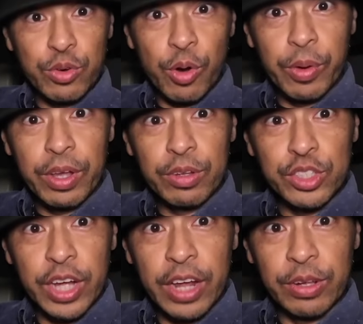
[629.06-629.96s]
to our regular
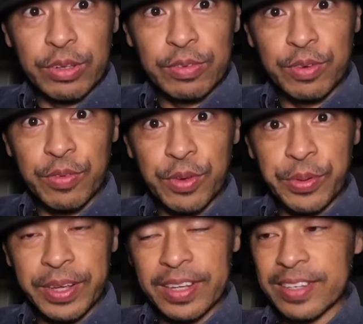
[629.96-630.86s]
channel for
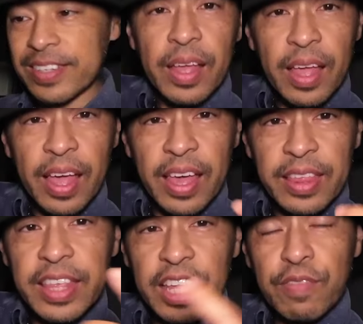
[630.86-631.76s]
viewing.
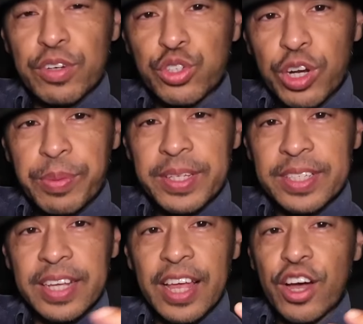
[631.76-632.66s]
And thank you for joining me
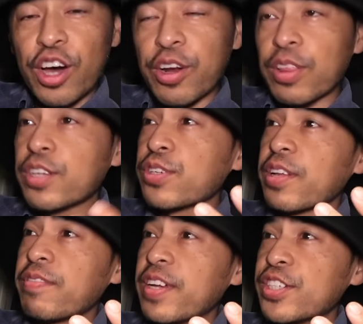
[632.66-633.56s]
today on our little
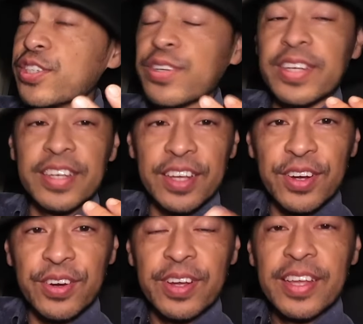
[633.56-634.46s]
adventure here